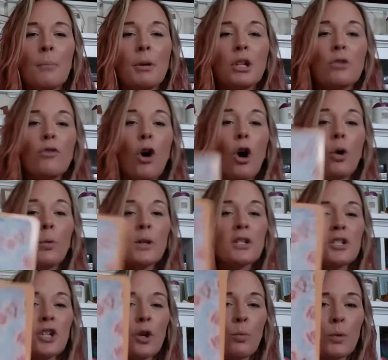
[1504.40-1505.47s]
but you've
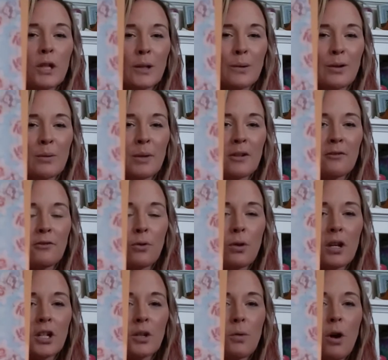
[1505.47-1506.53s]
always known what you were meant
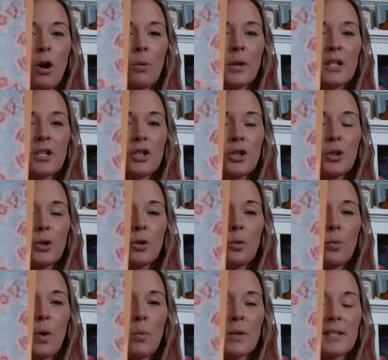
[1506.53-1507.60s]
for. You always knew
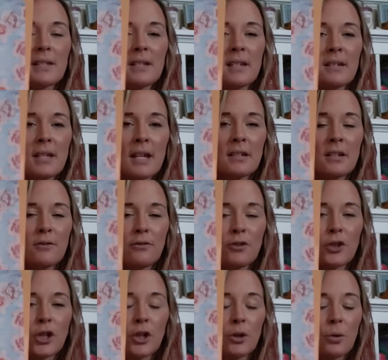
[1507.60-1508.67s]
what was intended for
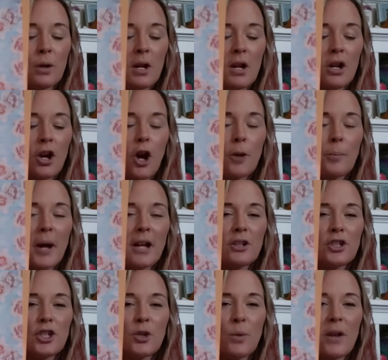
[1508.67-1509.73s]
you. Card pile
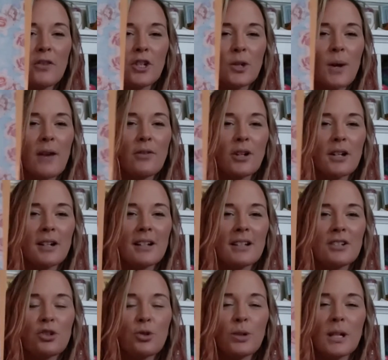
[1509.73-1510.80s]
2, whether you ever
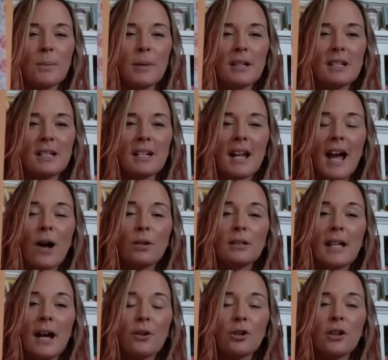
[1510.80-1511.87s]
truly admitted it out
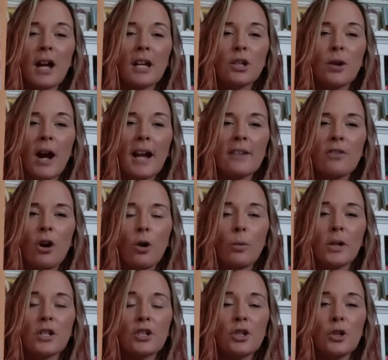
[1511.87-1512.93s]
loud or not, you kind of
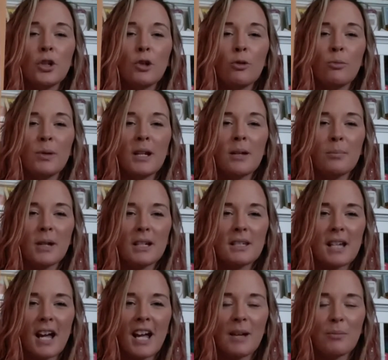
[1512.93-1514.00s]
always knew you would be a big
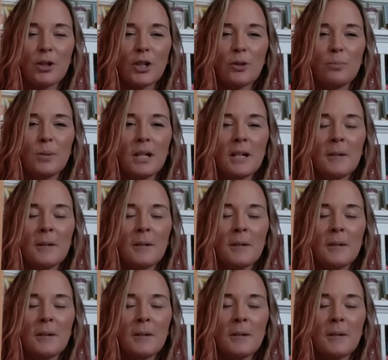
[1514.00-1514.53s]
time, or you'd